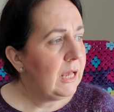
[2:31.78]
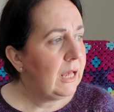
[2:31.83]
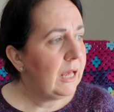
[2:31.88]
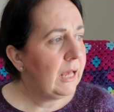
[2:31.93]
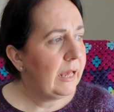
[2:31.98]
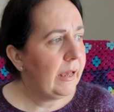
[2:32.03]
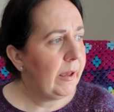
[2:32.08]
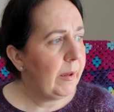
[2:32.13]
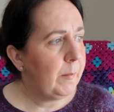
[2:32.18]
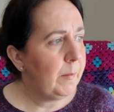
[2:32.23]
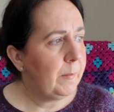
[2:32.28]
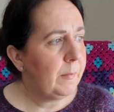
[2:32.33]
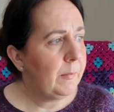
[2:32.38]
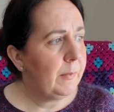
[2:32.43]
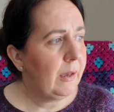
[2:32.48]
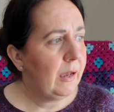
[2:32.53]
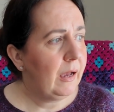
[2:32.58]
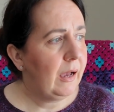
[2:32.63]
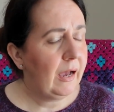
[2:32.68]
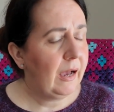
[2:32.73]

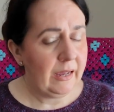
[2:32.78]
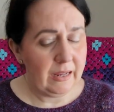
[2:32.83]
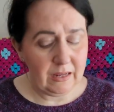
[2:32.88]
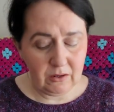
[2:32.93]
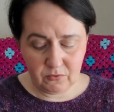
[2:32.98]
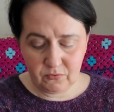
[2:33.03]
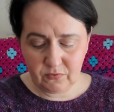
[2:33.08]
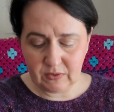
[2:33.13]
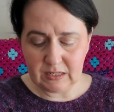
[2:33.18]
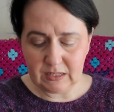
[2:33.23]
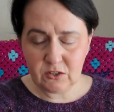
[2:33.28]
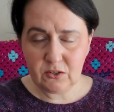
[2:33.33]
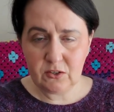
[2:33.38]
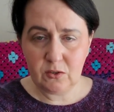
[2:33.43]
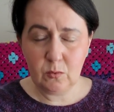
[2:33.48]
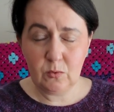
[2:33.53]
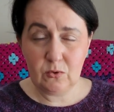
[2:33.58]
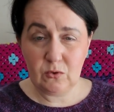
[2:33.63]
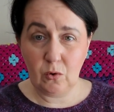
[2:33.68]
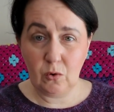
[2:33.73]
I finished
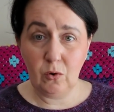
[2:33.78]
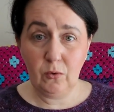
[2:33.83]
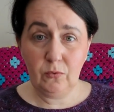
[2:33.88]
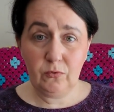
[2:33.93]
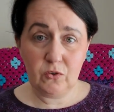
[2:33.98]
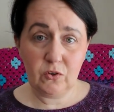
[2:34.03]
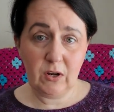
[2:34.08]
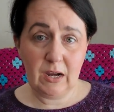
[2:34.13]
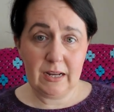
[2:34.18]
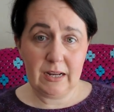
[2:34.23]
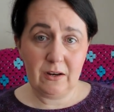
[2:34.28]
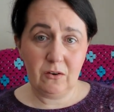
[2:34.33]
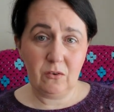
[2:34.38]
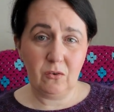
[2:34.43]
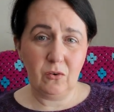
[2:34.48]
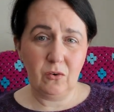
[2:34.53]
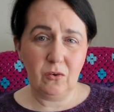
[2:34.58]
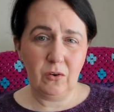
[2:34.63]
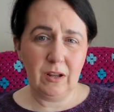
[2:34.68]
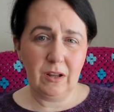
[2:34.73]
those off, tried it
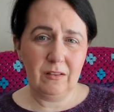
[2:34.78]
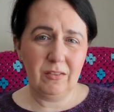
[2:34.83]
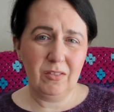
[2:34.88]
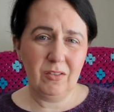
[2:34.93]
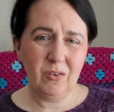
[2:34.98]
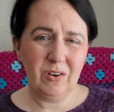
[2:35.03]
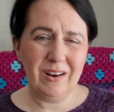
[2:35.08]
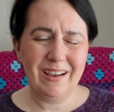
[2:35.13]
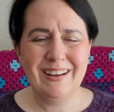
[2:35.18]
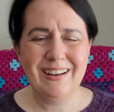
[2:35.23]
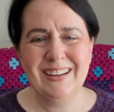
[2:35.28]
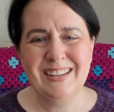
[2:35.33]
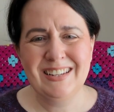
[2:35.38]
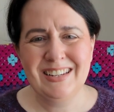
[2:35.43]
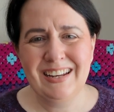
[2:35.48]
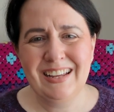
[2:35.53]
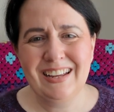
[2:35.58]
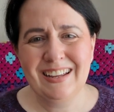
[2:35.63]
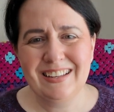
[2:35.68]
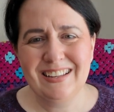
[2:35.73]
on, and thought
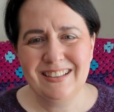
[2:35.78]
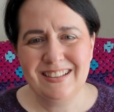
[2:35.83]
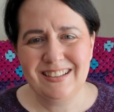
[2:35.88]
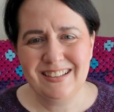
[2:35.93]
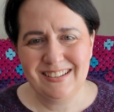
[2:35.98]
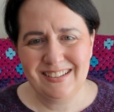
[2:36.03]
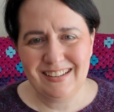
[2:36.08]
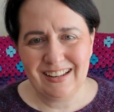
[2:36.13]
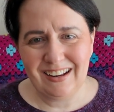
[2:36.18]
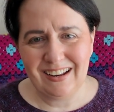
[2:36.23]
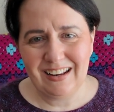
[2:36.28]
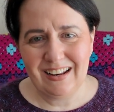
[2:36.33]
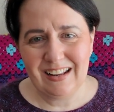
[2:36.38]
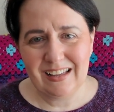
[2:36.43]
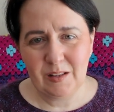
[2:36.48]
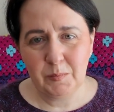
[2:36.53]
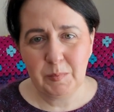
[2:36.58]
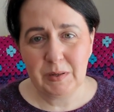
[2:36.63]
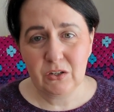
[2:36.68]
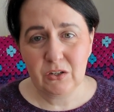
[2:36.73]
actually it's still a
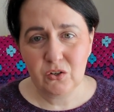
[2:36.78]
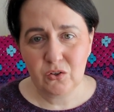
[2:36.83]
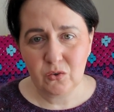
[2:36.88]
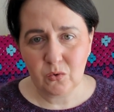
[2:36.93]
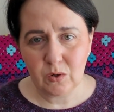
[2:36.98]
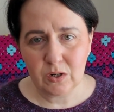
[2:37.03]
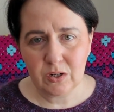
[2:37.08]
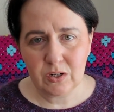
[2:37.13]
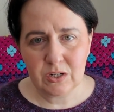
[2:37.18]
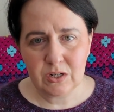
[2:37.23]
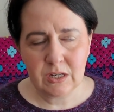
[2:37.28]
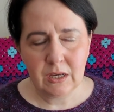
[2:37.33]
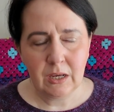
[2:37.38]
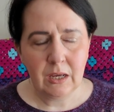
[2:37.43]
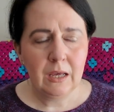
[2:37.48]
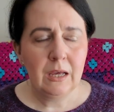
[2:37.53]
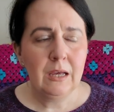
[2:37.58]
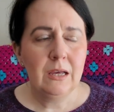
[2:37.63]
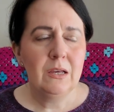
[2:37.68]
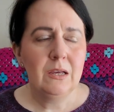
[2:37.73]
little bit short.
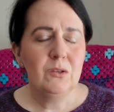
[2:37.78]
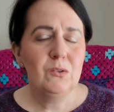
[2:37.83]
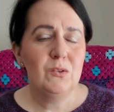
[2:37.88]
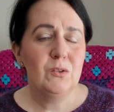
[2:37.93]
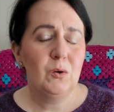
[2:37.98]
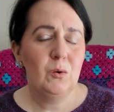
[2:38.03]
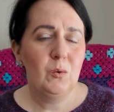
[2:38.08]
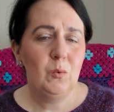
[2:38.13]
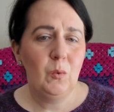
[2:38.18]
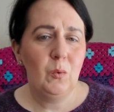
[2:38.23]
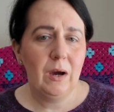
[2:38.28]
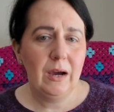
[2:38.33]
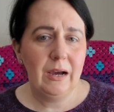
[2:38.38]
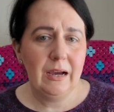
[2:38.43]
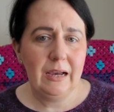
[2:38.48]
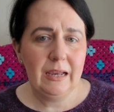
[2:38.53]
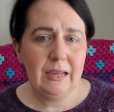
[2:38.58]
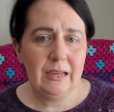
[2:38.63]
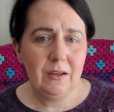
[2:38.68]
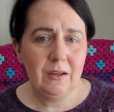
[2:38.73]
So
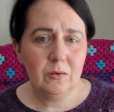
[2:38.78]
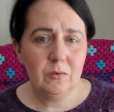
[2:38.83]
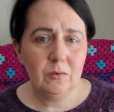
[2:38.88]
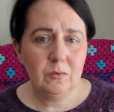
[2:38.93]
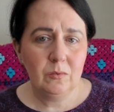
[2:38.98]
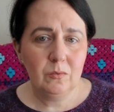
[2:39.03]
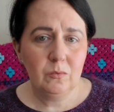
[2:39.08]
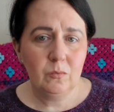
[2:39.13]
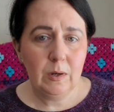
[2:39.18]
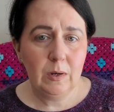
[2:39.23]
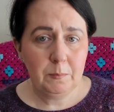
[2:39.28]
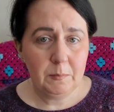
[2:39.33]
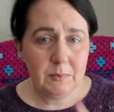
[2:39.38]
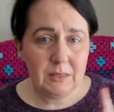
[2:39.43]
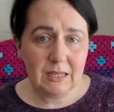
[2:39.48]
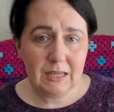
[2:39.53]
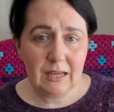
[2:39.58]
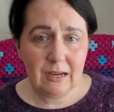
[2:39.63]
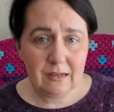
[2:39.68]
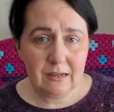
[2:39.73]
I ripped
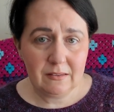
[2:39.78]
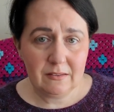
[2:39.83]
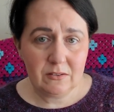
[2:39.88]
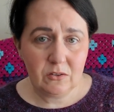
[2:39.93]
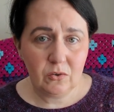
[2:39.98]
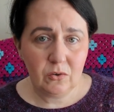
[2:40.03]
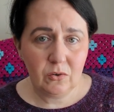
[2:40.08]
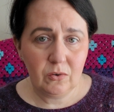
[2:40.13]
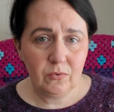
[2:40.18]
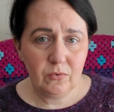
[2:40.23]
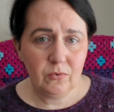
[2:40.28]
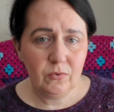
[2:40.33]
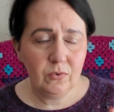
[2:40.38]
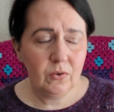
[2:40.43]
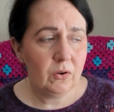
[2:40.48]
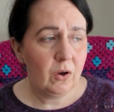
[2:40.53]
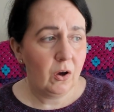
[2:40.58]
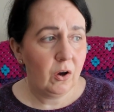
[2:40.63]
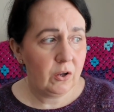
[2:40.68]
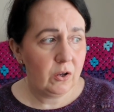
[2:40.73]
the cast off
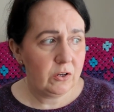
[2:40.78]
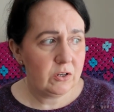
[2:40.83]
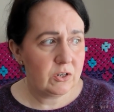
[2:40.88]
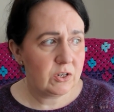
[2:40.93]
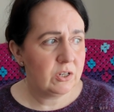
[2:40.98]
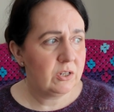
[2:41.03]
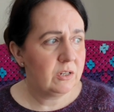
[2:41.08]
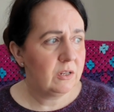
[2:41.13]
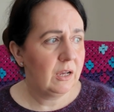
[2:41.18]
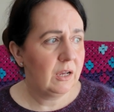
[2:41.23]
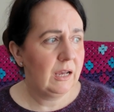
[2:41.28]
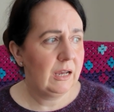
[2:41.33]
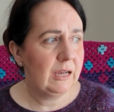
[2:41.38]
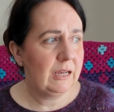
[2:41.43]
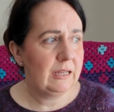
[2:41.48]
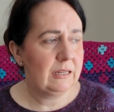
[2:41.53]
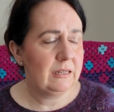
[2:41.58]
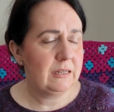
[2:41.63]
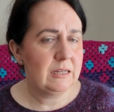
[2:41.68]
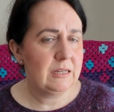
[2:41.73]
out
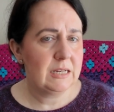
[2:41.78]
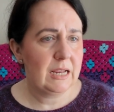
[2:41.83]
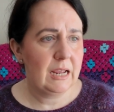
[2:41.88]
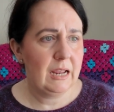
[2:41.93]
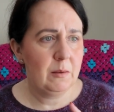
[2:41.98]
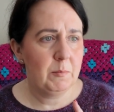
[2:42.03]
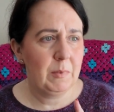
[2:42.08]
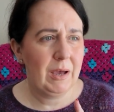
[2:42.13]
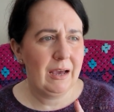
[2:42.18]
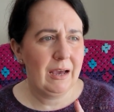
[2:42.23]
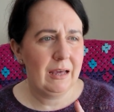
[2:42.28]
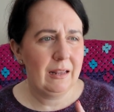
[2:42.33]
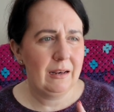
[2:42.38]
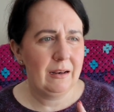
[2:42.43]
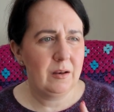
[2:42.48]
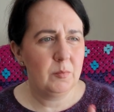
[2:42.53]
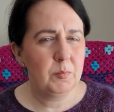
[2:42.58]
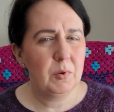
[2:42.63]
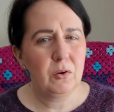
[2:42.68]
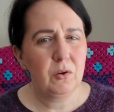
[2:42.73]
and
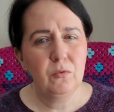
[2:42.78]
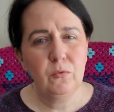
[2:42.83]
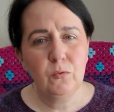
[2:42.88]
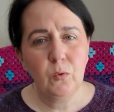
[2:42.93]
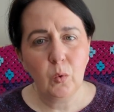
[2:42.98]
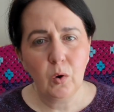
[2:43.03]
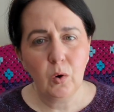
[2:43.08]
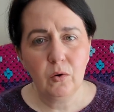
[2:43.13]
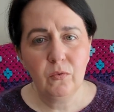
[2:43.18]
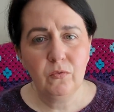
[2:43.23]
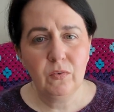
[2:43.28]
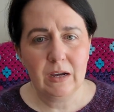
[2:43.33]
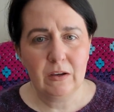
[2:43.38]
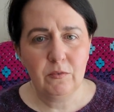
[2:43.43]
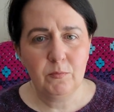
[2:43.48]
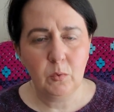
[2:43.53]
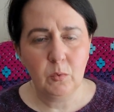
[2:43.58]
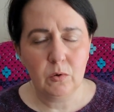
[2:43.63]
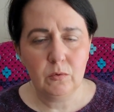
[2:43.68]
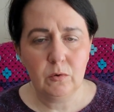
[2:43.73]
added about 4 or 5
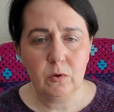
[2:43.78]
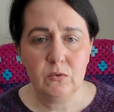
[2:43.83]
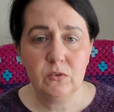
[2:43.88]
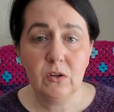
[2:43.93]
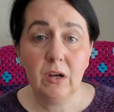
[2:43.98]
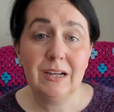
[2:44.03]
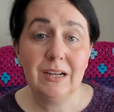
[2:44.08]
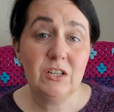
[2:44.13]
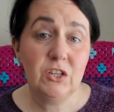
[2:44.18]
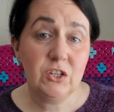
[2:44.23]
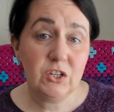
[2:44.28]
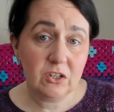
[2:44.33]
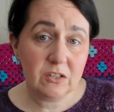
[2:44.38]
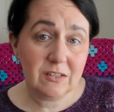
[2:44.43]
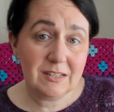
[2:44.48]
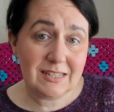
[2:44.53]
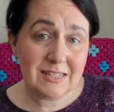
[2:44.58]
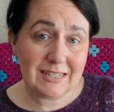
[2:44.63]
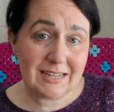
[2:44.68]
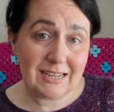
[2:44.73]
more rows. Now I
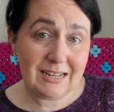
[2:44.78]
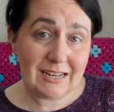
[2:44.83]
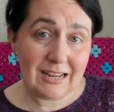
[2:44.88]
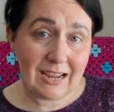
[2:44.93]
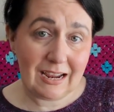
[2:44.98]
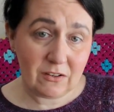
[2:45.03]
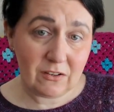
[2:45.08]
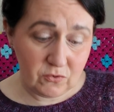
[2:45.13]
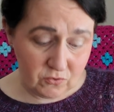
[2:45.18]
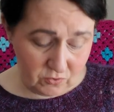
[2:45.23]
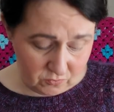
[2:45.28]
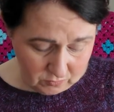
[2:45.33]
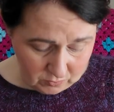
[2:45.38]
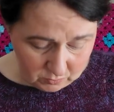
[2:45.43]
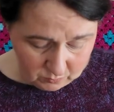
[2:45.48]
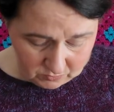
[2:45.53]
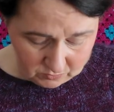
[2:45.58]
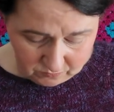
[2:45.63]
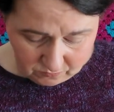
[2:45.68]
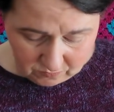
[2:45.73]
just did extra
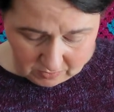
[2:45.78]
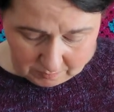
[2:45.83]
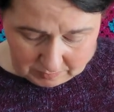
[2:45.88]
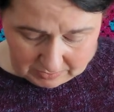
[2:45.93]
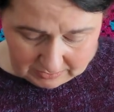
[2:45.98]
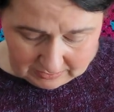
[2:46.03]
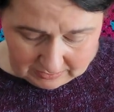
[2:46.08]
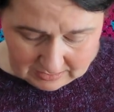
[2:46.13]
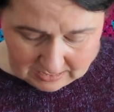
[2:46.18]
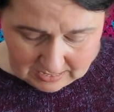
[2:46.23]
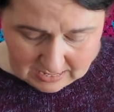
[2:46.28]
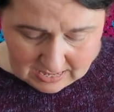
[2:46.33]
rows of ribbing,